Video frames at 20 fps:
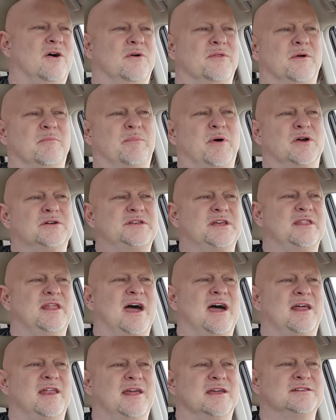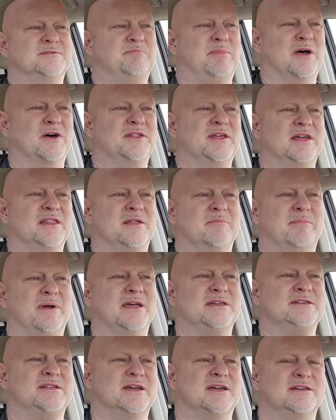the person that is building the
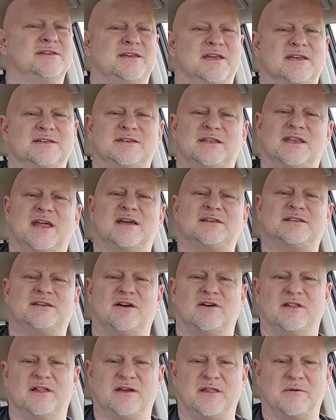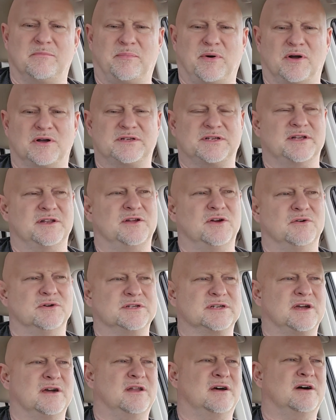business isn't necessarily the person
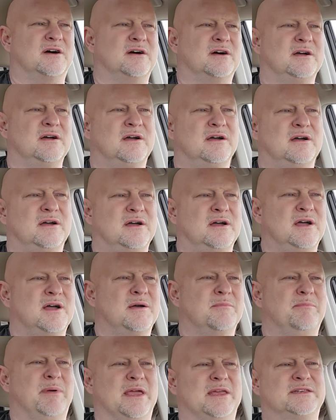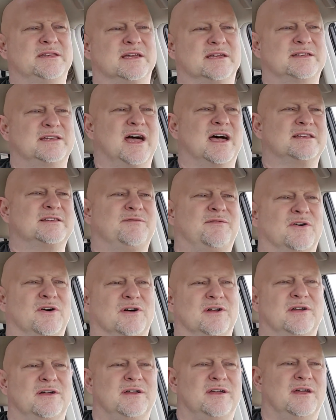who's gonna be
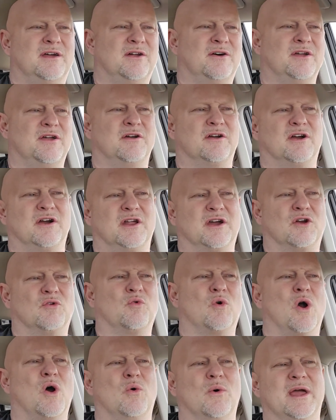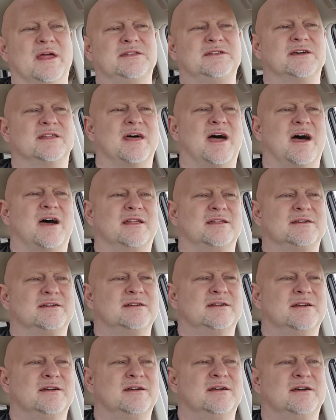successful. You're gonna grow into that
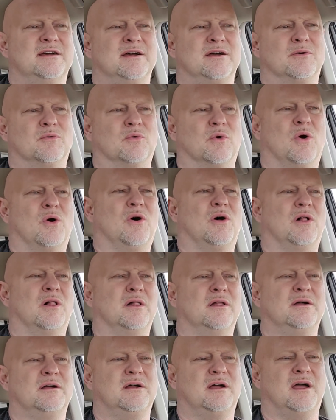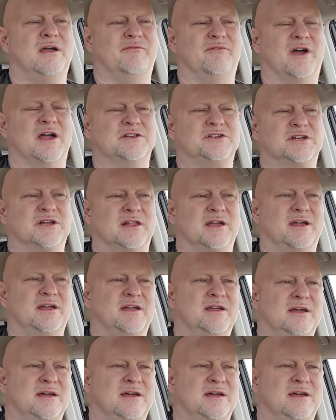role eventually.